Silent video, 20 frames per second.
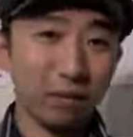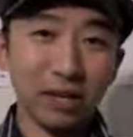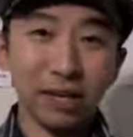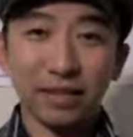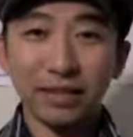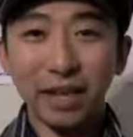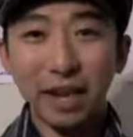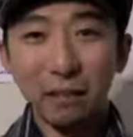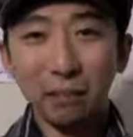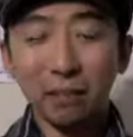the
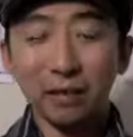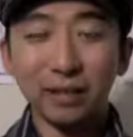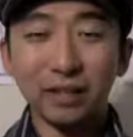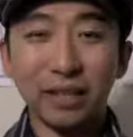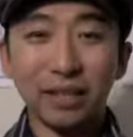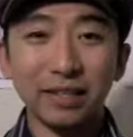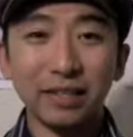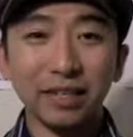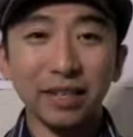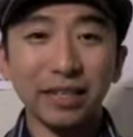example
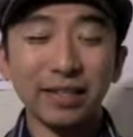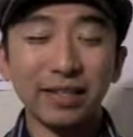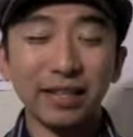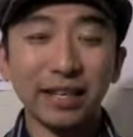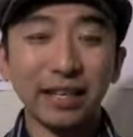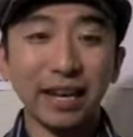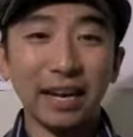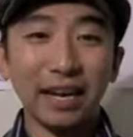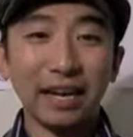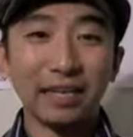that's
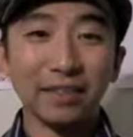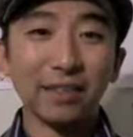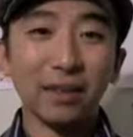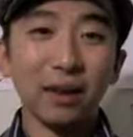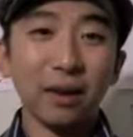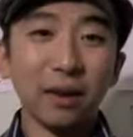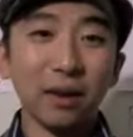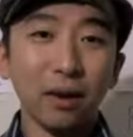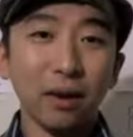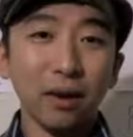listed is
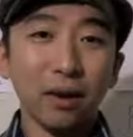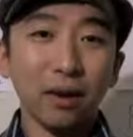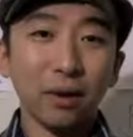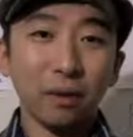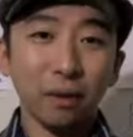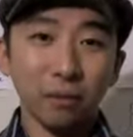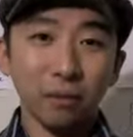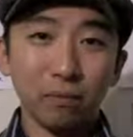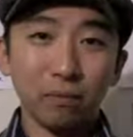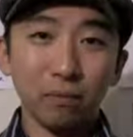
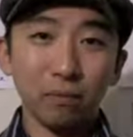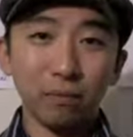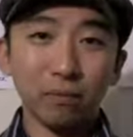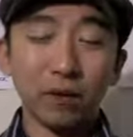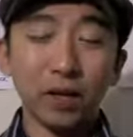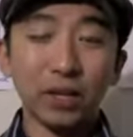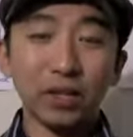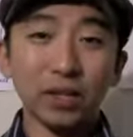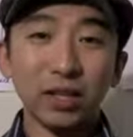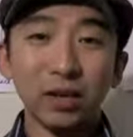
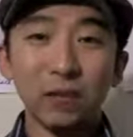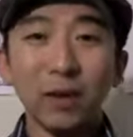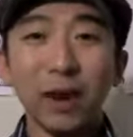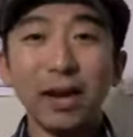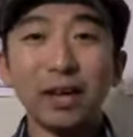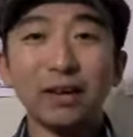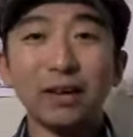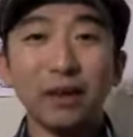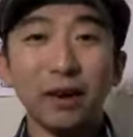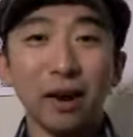racially
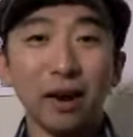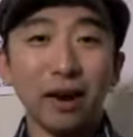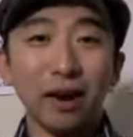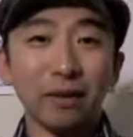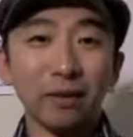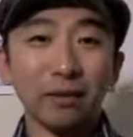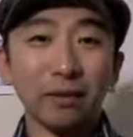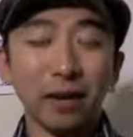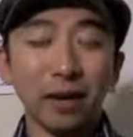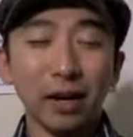white,
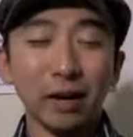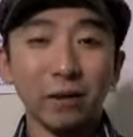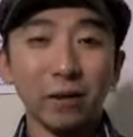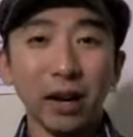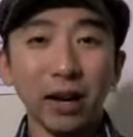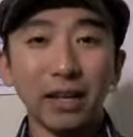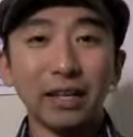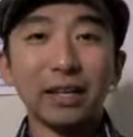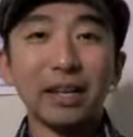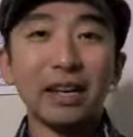honorary
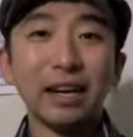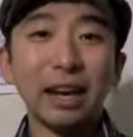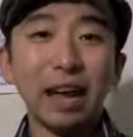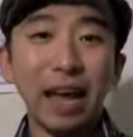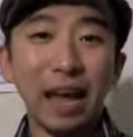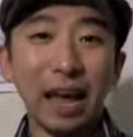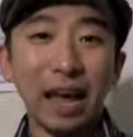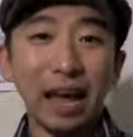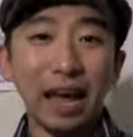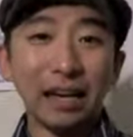white,
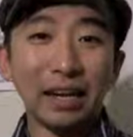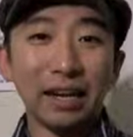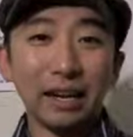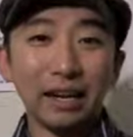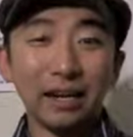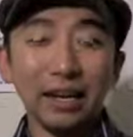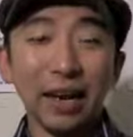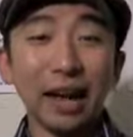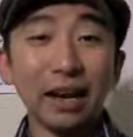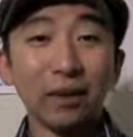and
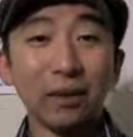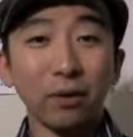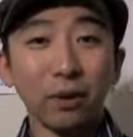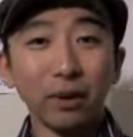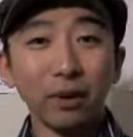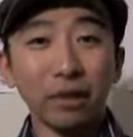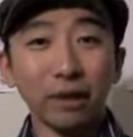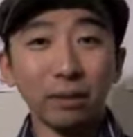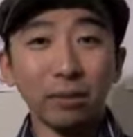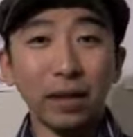
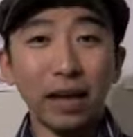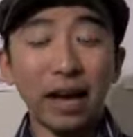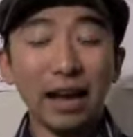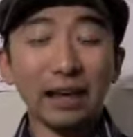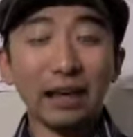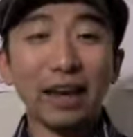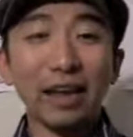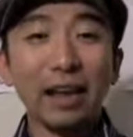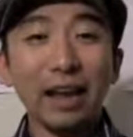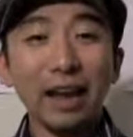categorically
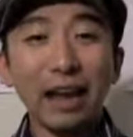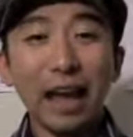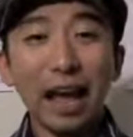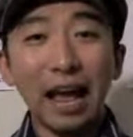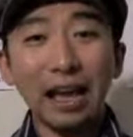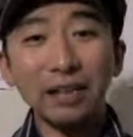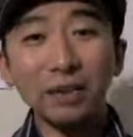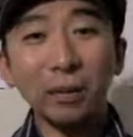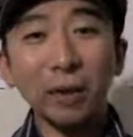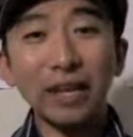black,
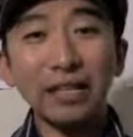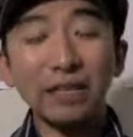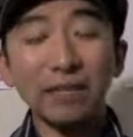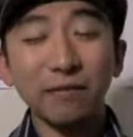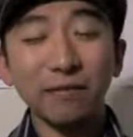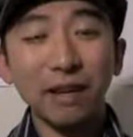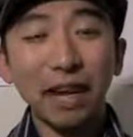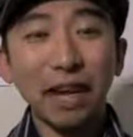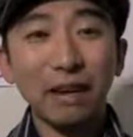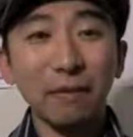as ways
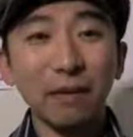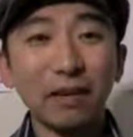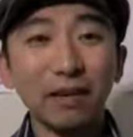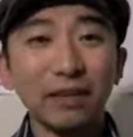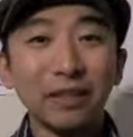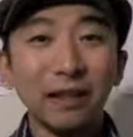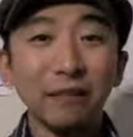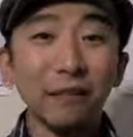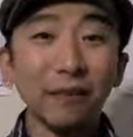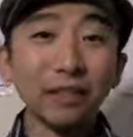of
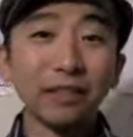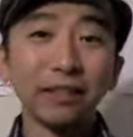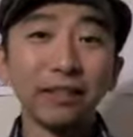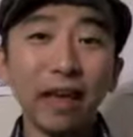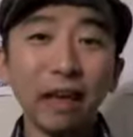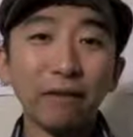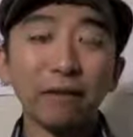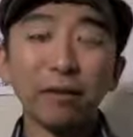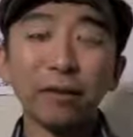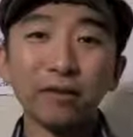naming different
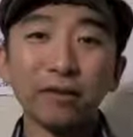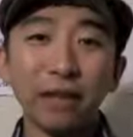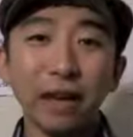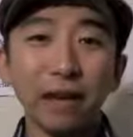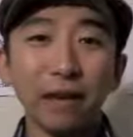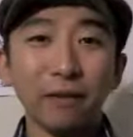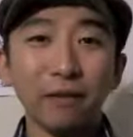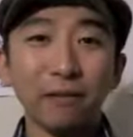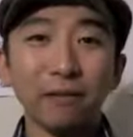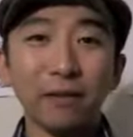levels
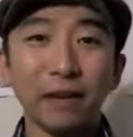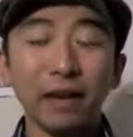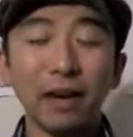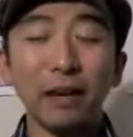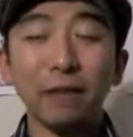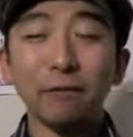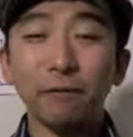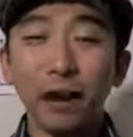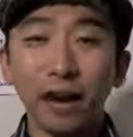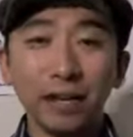of
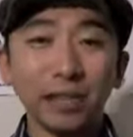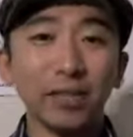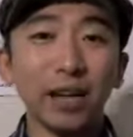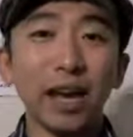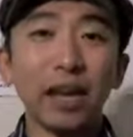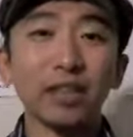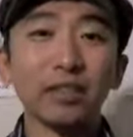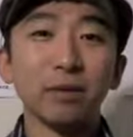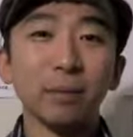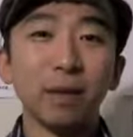
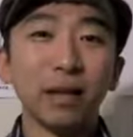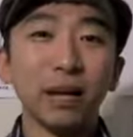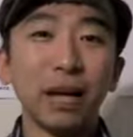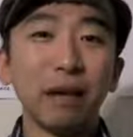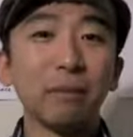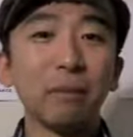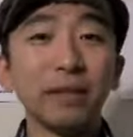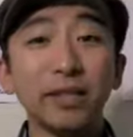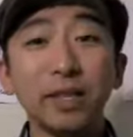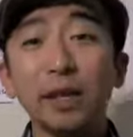enfranchisement
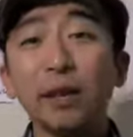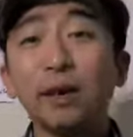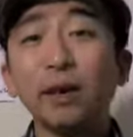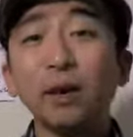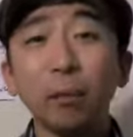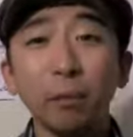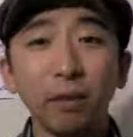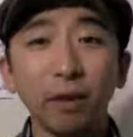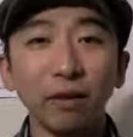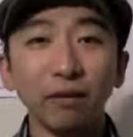and
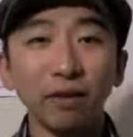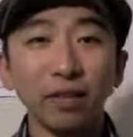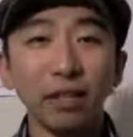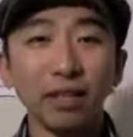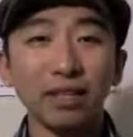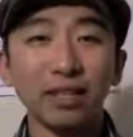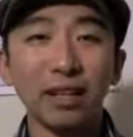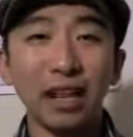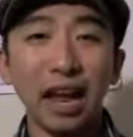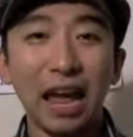material
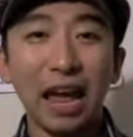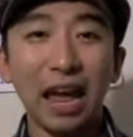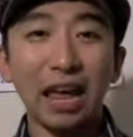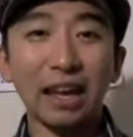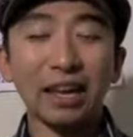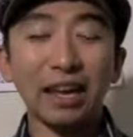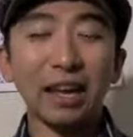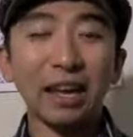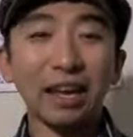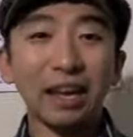privilege
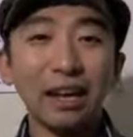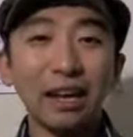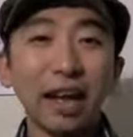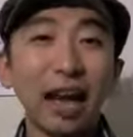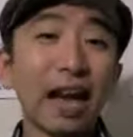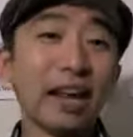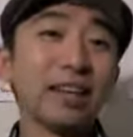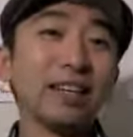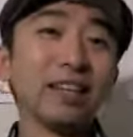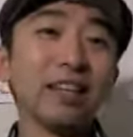and
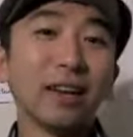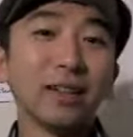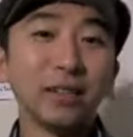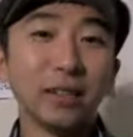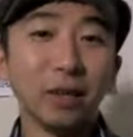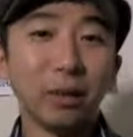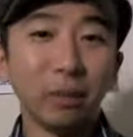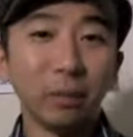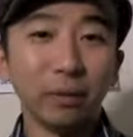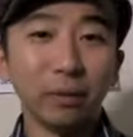
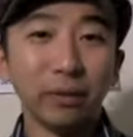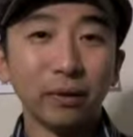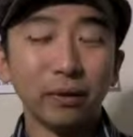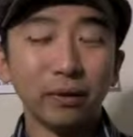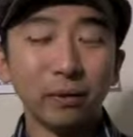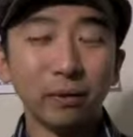ideological